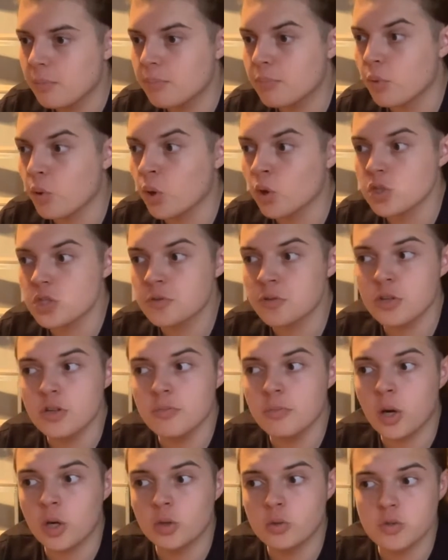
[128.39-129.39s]
Braun's
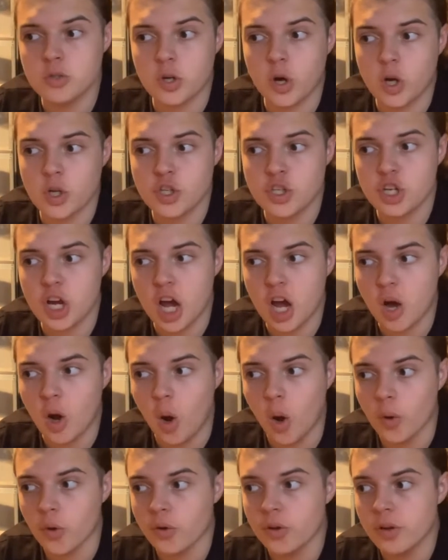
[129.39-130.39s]
new model's got a shirt
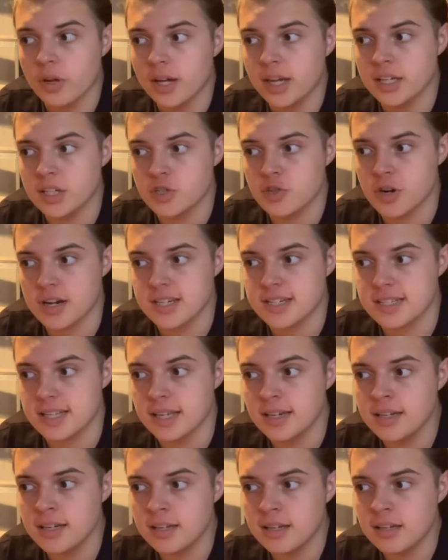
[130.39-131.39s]
on.
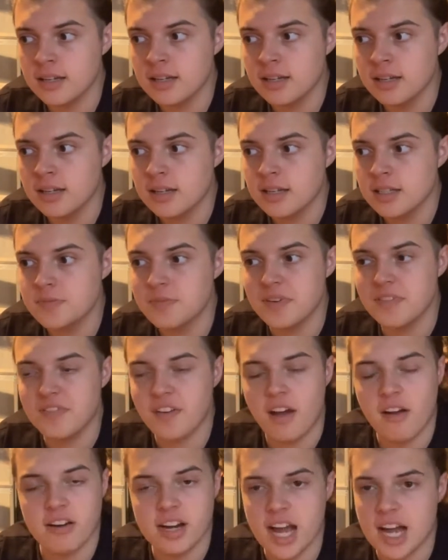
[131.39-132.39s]
Interesting. To be
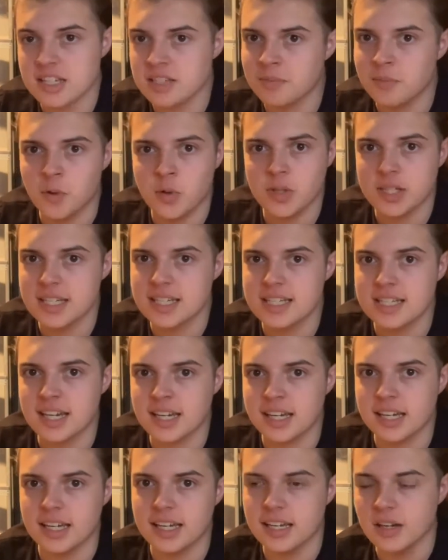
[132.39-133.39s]
fair, he hasn't worn his
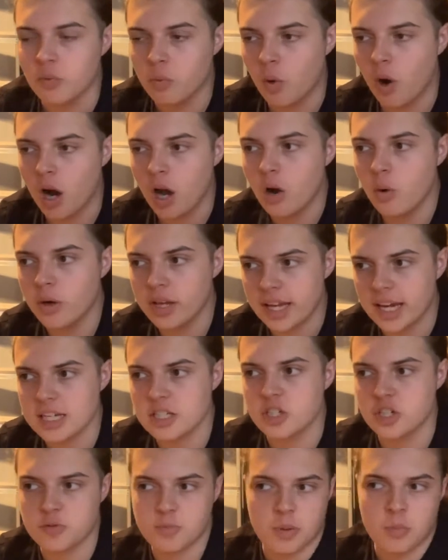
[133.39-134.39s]
singlet in a while. He
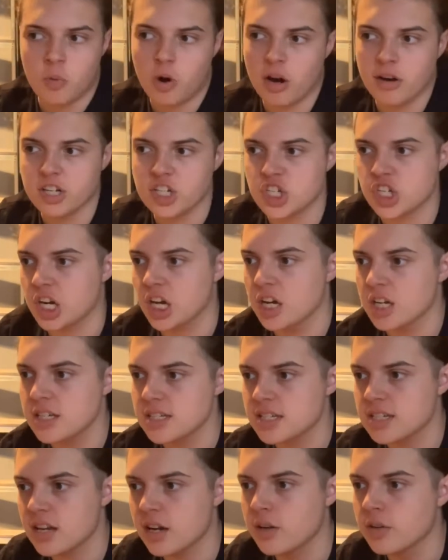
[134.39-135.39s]
has just been wearing
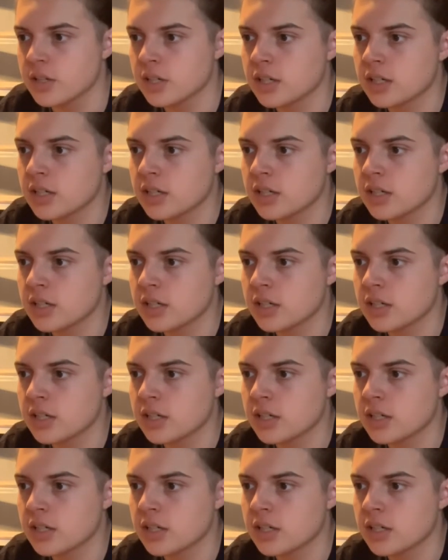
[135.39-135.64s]
shirts, so...